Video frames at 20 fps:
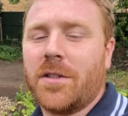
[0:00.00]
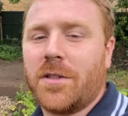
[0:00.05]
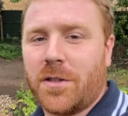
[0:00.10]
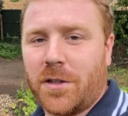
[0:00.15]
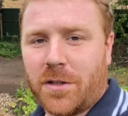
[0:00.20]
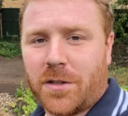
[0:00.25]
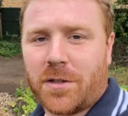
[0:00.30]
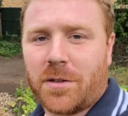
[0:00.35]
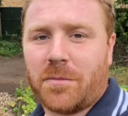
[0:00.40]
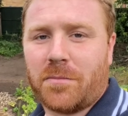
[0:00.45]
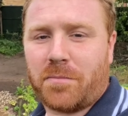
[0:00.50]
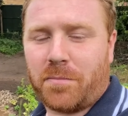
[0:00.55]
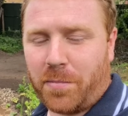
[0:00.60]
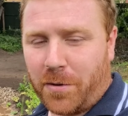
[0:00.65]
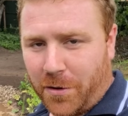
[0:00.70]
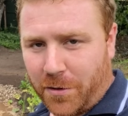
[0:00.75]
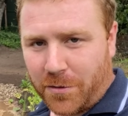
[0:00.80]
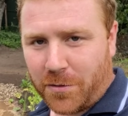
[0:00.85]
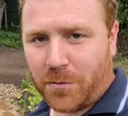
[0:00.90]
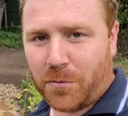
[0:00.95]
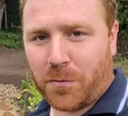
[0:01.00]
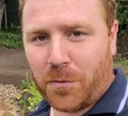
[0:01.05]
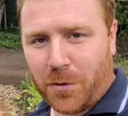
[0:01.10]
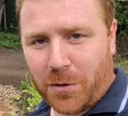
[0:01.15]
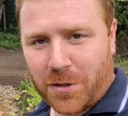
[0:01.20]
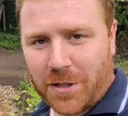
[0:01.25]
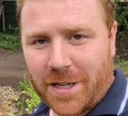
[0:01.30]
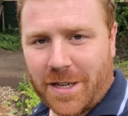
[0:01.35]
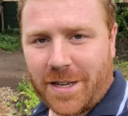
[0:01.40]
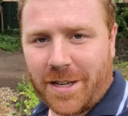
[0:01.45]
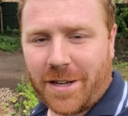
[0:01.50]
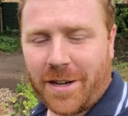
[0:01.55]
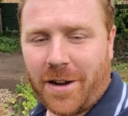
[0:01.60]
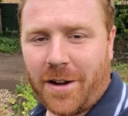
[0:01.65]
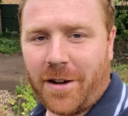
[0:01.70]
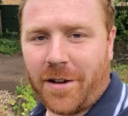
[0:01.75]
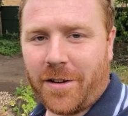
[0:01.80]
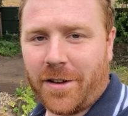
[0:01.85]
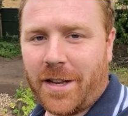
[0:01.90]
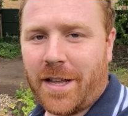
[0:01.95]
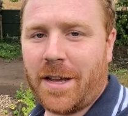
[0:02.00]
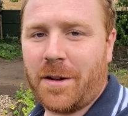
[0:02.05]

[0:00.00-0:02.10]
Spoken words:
just put water in your garden.